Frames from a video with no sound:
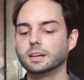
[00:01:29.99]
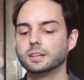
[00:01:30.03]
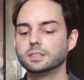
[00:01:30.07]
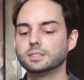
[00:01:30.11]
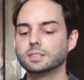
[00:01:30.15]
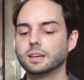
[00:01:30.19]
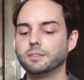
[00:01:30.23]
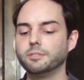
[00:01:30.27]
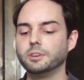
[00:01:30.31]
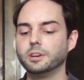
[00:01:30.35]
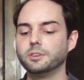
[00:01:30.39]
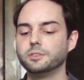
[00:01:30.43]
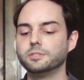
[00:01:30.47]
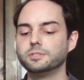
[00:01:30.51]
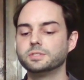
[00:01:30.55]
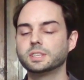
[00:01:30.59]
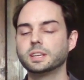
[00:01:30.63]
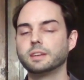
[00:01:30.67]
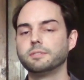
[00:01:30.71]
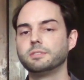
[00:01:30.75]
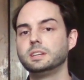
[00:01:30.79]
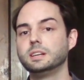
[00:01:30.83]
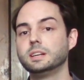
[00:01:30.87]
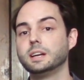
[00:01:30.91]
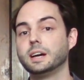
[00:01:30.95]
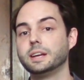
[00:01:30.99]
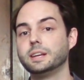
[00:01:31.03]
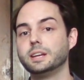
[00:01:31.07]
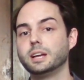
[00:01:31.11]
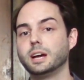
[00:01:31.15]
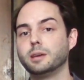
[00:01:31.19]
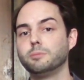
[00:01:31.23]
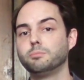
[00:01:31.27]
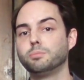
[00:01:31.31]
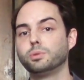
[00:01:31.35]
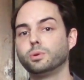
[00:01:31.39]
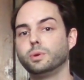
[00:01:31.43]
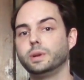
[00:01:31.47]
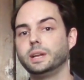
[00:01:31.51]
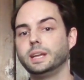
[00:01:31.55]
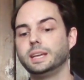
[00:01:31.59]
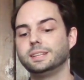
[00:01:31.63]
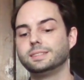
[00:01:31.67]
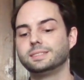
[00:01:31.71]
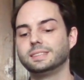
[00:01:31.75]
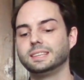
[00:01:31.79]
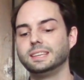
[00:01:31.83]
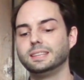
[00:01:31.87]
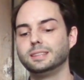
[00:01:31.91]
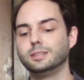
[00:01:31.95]
779
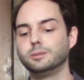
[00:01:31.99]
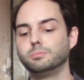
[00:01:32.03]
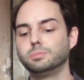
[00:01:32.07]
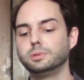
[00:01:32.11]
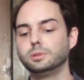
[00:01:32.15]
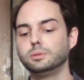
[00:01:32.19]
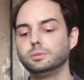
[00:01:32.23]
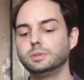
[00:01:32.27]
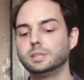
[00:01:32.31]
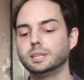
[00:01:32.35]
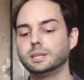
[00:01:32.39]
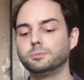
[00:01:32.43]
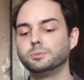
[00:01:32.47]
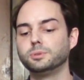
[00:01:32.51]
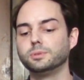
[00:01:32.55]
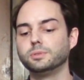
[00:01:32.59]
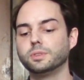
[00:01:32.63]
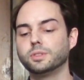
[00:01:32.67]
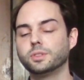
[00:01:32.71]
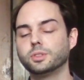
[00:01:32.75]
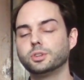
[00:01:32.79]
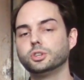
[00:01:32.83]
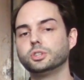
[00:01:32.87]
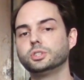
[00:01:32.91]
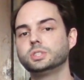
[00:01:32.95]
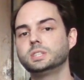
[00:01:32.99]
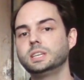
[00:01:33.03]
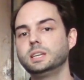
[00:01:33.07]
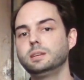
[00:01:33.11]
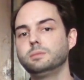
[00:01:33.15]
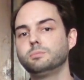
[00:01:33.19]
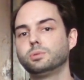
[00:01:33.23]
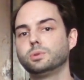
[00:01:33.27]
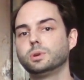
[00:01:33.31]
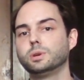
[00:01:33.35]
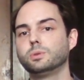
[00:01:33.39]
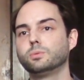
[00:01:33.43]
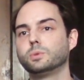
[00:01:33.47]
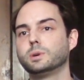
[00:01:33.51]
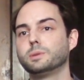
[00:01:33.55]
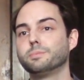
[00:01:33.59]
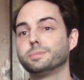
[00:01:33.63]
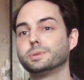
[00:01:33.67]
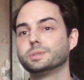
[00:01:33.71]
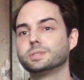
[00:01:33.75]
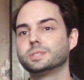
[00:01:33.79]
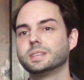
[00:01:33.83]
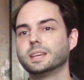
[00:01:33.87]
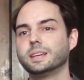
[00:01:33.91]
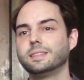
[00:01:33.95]
9.8s in the Blue Label,
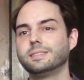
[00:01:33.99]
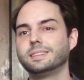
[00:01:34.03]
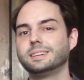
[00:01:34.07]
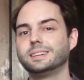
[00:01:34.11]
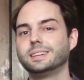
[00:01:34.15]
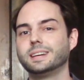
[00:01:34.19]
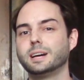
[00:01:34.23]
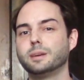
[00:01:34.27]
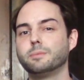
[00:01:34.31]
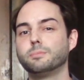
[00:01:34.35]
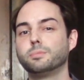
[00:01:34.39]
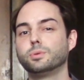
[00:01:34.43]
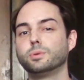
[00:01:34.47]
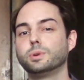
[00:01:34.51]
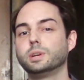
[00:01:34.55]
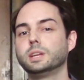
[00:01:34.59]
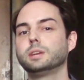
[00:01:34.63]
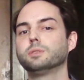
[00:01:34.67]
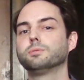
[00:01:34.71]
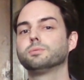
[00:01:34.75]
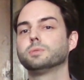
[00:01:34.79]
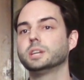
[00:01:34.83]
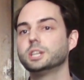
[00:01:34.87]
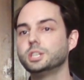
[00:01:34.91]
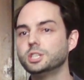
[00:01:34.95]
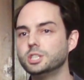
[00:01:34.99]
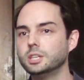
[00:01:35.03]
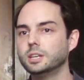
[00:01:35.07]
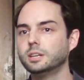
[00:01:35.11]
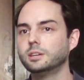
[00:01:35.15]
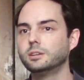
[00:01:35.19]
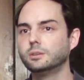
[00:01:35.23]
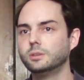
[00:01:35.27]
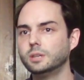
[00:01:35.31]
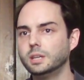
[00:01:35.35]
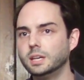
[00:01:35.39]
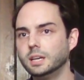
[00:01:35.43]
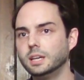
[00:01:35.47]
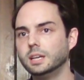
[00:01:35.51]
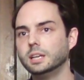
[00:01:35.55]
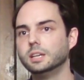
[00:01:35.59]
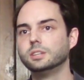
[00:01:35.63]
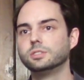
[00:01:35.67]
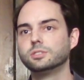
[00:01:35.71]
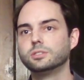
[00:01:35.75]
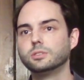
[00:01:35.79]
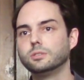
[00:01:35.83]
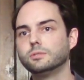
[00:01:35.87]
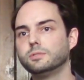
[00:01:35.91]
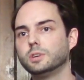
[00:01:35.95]
13.1% the 9.8 ratio.
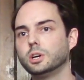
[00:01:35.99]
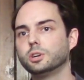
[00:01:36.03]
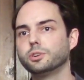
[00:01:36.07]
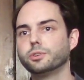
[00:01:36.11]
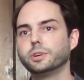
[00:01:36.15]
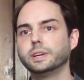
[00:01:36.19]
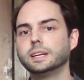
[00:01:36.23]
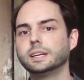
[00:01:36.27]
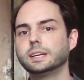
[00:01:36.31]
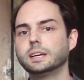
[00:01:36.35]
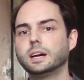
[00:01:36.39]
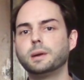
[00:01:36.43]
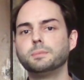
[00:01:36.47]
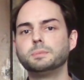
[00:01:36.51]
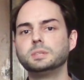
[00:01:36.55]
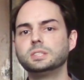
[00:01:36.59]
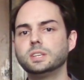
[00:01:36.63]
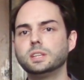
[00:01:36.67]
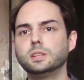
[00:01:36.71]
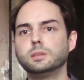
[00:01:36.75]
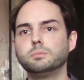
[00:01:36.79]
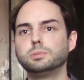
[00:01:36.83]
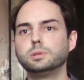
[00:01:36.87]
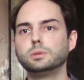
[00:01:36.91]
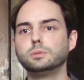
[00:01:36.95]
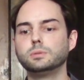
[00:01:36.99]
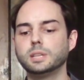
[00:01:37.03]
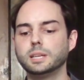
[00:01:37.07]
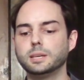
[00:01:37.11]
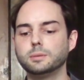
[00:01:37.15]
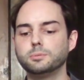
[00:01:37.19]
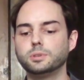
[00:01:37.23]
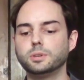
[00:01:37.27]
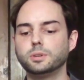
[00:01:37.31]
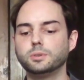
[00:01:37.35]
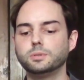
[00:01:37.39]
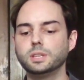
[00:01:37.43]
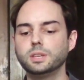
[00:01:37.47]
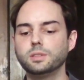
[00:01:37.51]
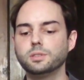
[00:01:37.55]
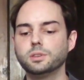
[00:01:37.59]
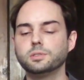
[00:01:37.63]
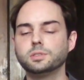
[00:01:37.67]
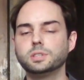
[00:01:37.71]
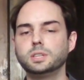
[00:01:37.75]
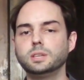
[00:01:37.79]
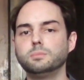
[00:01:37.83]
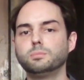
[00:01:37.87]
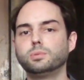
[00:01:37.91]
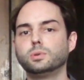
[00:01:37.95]
So of all graded copies in the Blue Label, only
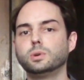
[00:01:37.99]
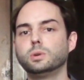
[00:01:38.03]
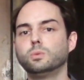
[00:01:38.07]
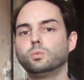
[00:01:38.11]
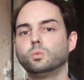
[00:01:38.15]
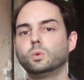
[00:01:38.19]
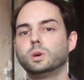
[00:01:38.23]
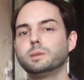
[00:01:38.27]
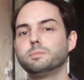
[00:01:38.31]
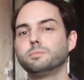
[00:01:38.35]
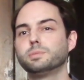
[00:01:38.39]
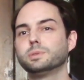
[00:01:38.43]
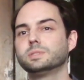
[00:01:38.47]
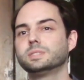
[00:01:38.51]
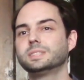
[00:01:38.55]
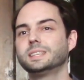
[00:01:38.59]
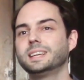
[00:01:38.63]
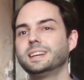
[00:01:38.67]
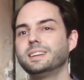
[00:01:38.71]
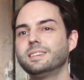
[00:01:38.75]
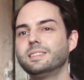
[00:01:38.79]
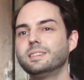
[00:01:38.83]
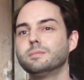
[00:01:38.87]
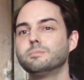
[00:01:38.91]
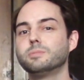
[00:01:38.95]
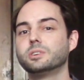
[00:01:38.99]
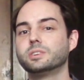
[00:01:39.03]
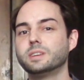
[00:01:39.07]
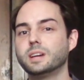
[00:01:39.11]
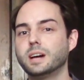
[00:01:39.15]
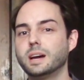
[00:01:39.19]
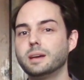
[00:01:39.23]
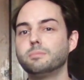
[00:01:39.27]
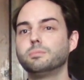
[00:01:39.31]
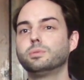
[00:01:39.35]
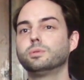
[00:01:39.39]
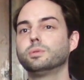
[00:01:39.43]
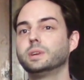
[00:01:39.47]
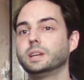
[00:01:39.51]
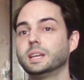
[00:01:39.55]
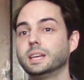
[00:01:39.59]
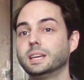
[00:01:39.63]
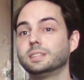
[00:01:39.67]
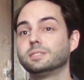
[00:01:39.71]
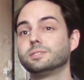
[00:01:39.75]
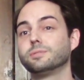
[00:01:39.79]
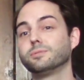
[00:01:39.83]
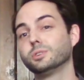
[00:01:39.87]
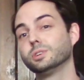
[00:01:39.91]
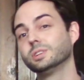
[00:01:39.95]
13.1% of them are
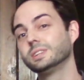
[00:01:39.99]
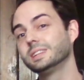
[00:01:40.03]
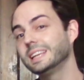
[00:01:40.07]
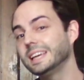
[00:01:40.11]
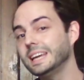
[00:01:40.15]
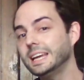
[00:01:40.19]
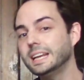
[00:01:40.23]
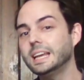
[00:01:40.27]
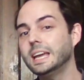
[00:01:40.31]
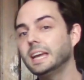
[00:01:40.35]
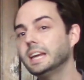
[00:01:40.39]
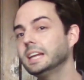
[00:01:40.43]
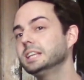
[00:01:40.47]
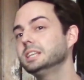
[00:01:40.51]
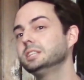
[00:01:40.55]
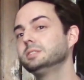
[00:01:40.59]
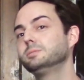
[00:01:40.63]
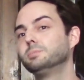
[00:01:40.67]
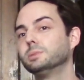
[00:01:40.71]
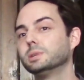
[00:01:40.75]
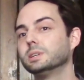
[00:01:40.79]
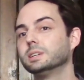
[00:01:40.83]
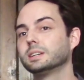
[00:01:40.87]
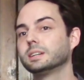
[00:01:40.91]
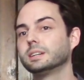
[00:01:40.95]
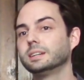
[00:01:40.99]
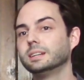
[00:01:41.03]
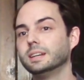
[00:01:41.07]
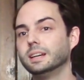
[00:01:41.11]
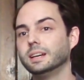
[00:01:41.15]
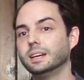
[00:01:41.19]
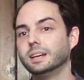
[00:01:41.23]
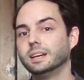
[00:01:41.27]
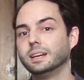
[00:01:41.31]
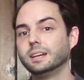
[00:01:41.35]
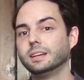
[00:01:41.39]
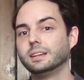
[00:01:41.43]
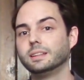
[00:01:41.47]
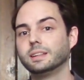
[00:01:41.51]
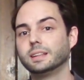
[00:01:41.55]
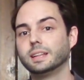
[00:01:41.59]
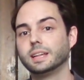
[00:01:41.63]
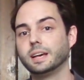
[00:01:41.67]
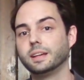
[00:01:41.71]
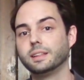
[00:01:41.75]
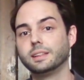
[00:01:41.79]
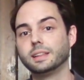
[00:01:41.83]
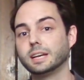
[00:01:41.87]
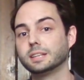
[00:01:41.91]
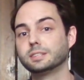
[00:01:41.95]
9.8s. For a late 80s book,
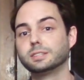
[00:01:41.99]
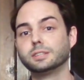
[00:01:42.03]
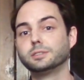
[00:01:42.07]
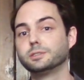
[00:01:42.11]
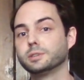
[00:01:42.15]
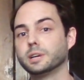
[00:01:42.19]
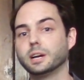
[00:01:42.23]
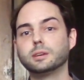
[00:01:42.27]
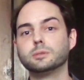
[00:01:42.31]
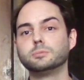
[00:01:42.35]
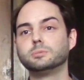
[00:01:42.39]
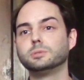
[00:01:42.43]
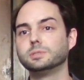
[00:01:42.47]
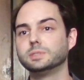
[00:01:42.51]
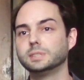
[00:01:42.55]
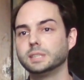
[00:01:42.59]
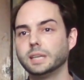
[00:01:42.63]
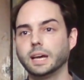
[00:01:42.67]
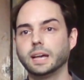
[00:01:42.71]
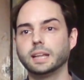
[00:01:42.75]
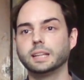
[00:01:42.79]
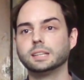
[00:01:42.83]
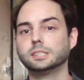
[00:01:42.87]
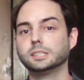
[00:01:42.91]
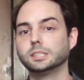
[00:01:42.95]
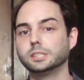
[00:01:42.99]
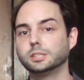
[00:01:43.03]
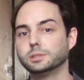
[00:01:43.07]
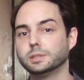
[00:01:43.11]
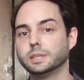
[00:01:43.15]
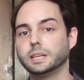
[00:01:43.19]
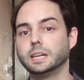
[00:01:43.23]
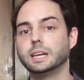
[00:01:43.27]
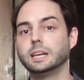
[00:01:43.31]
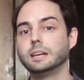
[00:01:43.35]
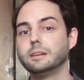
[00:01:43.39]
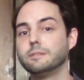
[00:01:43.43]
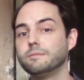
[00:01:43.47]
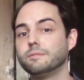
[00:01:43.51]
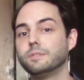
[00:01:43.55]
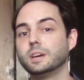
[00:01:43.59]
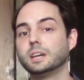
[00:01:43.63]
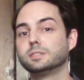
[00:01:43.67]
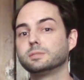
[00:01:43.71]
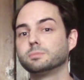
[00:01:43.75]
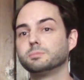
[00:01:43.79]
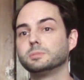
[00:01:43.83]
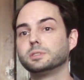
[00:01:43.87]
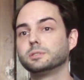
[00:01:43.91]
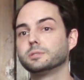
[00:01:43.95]
that's incredible. Yeah, that's a great
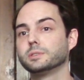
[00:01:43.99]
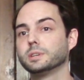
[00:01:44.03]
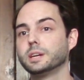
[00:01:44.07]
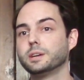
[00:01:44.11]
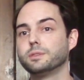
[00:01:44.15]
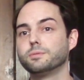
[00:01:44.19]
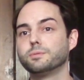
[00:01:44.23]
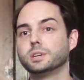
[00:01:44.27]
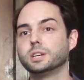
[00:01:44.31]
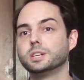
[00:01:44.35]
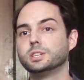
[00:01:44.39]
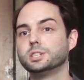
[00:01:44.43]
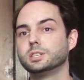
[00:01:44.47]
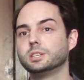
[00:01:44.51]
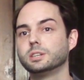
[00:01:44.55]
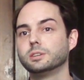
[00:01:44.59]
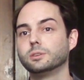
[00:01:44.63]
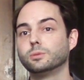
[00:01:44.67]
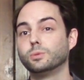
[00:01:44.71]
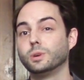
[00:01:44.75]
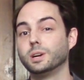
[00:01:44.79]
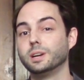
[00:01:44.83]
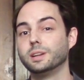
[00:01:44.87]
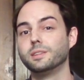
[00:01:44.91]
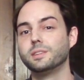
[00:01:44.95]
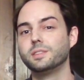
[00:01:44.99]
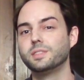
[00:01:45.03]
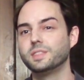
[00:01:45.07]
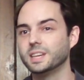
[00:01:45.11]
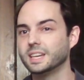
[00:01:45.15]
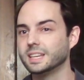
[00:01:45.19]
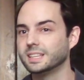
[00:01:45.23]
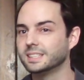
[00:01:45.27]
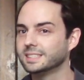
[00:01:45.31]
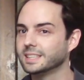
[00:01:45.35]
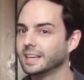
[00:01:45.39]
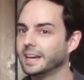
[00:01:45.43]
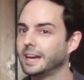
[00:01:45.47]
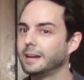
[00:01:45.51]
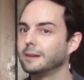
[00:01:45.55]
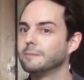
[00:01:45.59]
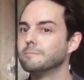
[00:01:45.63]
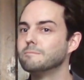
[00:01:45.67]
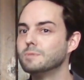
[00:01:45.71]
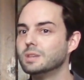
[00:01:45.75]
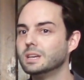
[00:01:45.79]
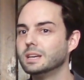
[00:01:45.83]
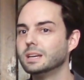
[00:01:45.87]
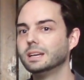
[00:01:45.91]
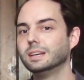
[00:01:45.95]
investment grade ratio. One of the things
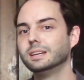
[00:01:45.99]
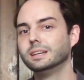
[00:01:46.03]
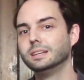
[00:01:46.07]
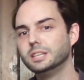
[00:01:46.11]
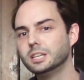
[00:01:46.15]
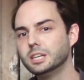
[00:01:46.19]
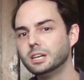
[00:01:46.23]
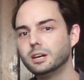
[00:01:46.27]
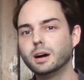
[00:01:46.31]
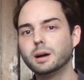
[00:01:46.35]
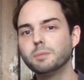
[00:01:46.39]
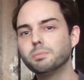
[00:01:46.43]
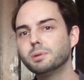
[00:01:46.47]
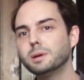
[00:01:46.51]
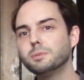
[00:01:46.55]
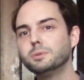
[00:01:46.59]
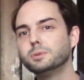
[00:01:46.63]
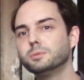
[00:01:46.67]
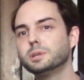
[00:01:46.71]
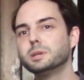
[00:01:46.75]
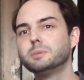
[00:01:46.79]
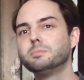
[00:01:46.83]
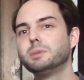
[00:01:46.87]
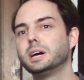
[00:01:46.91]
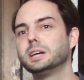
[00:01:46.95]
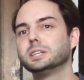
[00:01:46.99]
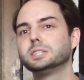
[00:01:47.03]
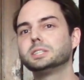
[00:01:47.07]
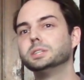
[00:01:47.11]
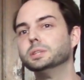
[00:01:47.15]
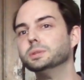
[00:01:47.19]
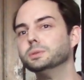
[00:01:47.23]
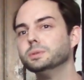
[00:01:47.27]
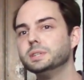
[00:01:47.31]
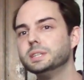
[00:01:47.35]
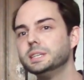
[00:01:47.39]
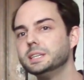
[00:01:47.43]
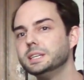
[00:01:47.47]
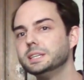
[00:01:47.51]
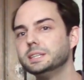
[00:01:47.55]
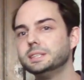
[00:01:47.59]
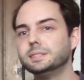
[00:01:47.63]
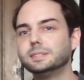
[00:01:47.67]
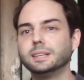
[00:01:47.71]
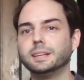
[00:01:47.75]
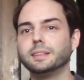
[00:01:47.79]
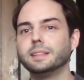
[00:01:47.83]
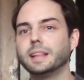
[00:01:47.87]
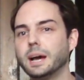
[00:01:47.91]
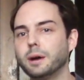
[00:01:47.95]
that, you know, I probably would have bought 2 of
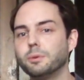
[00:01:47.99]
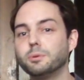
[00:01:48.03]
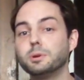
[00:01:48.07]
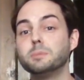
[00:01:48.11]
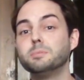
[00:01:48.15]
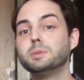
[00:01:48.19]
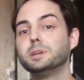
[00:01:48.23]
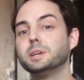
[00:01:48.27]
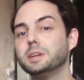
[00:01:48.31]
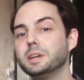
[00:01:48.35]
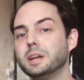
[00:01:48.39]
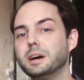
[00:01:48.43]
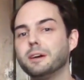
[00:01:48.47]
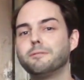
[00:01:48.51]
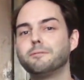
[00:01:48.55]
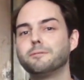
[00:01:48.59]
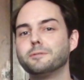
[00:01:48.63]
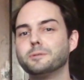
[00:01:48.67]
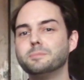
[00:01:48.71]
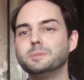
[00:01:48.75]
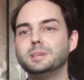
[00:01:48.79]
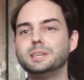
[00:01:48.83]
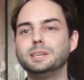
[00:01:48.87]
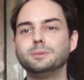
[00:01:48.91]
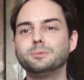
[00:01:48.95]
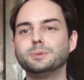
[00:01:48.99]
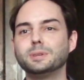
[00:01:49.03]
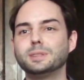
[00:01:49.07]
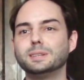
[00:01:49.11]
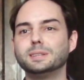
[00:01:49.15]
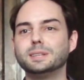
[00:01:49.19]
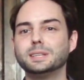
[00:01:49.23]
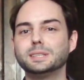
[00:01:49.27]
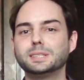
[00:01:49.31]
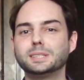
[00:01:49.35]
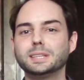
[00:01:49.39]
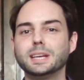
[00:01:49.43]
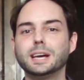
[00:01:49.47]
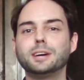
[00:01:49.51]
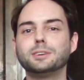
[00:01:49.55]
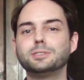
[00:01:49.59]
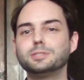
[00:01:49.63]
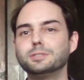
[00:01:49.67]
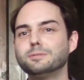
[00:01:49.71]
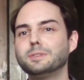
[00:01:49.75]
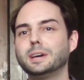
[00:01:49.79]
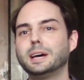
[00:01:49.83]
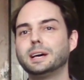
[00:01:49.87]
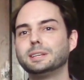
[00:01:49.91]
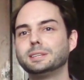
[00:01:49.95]
these and that would have been enough for me with the
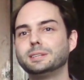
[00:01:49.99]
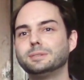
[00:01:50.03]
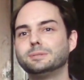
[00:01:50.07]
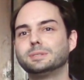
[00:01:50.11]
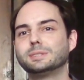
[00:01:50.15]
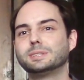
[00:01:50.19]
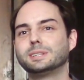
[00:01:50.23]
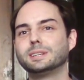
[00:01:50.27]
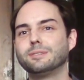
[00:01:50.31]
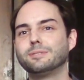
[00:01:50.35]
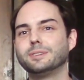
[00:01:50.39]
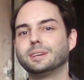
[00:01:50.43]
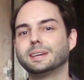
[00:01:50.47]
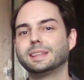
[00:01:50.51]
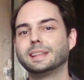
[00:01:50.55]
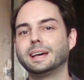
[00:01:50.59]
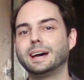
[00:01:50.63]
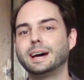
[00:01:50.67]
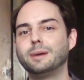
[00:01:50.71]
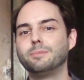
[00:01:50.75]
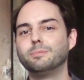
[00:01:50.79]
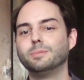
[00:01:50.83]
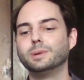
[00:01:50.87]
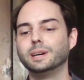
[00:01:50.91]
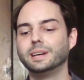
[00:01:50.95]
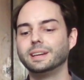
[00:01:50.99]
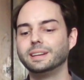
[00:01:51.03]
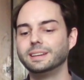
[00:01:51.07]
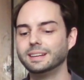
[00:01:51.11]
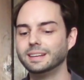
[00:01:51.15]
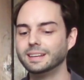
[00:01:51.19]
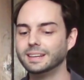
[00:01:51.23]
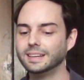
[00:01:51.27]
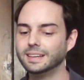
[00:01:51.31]
nostalgia value and stuff like that. But